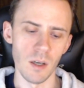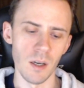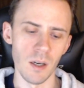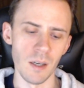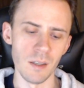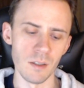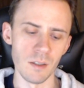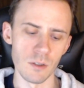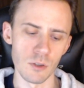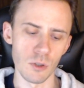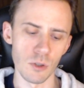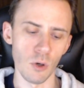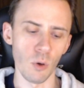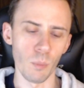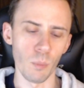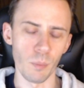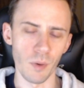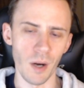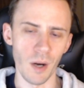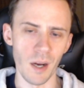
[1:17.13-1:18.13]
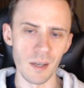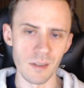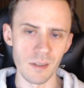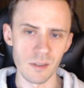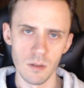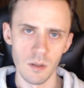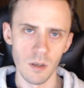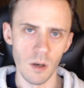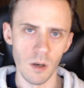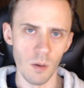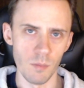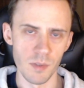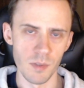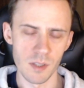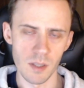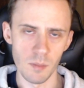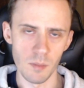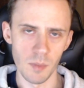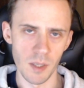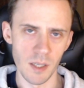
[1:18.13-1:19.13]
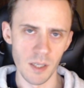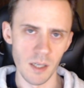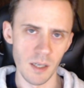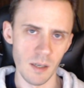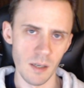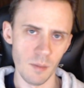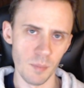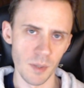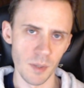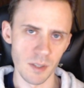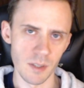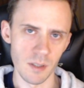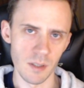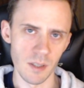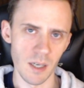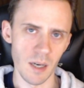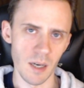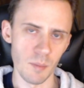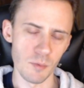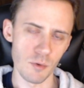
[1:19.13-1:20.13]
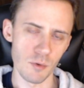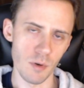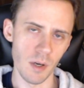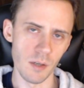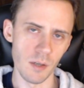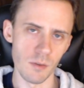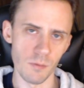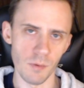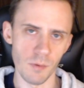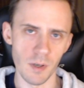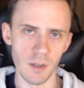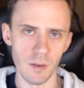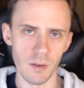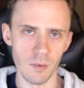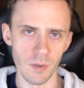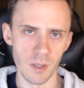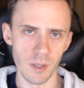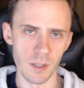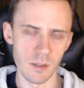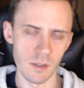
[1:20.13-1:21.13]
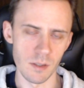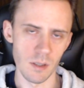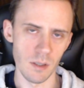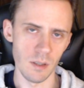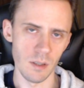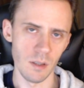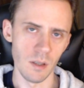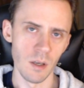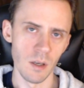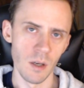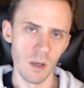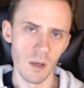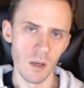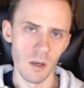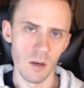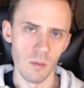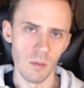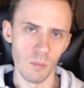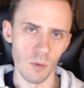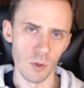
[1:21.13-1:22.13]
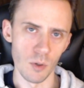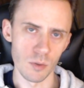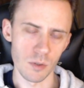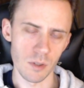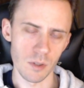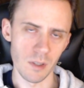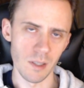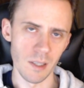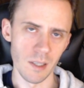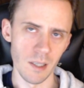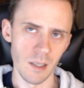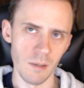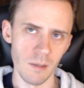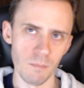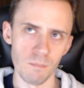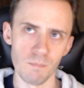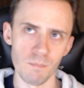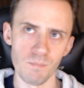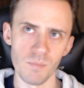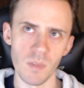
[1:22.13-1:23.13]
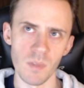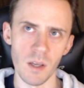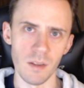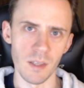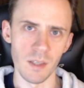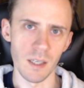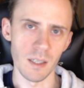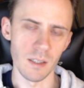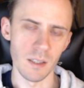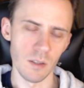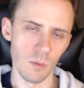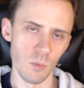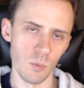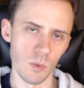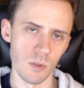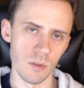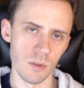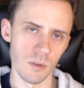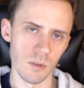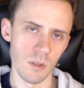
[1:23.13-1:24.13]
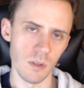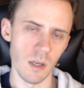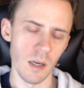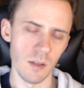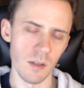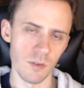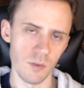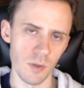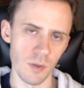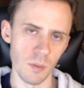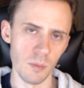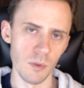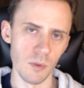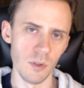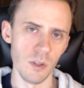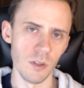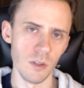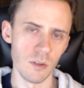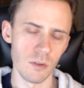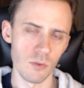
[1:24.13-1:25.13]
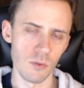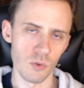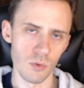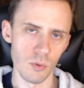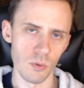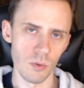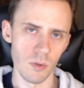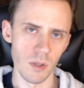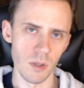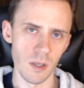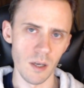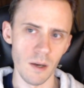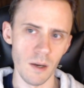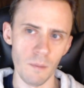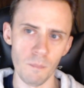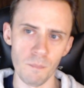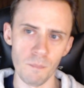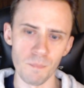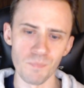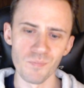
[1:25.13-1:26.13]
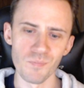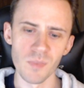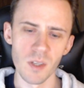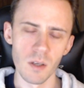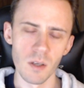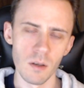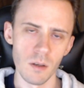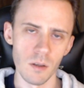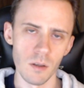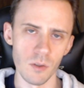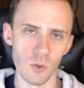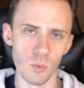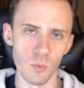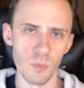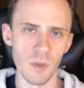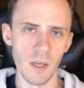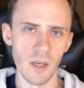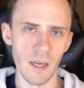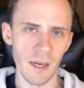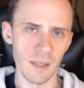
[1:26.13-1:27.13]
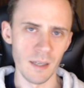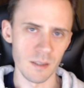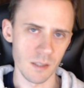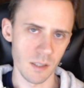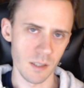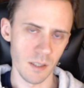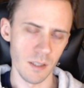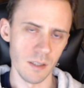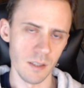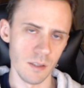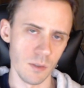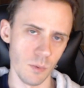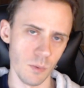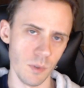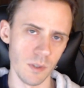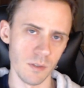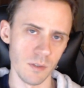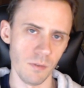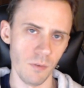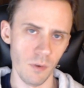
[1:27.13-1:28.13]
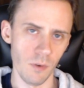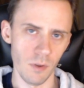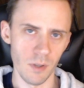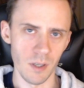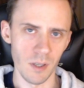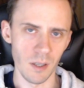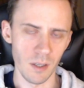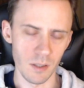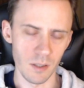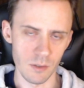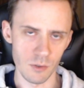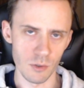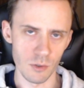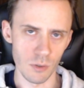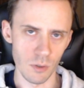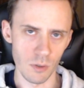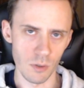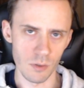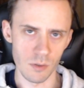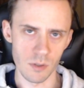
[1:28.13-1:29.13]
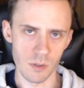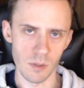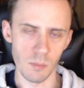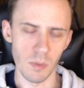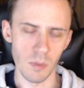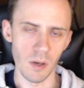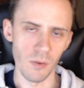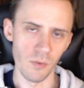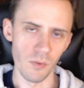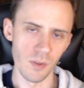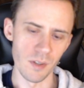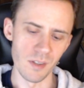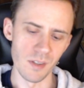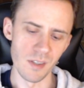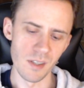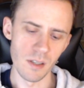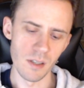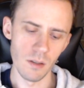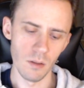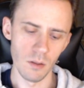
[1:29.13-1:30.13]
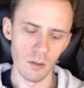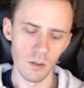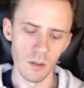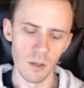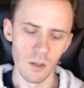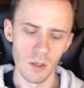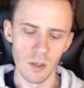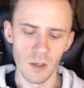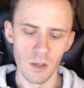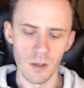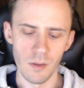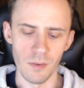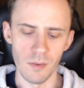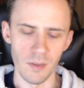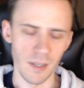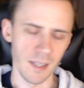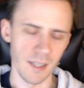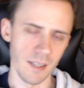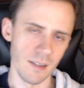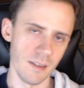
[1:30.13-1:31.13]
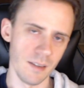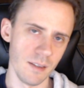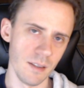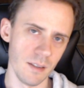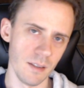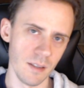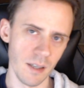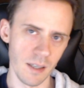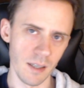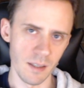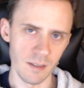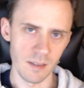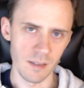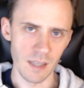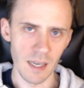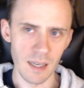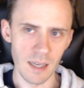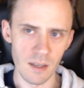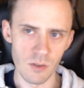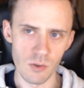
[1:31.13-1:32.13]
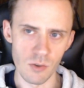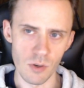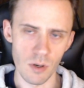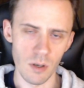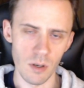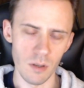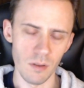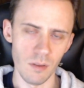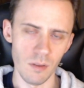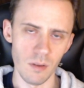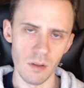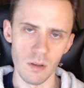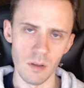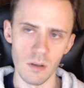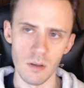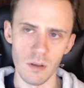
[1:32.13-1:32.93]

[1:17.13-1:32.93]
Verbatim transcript: in a stock price. Obviously media picked it up trying to find a reason. Mostly I think it was attributed to the UBS, Credit Suisse further concerns about the deal, the contagion,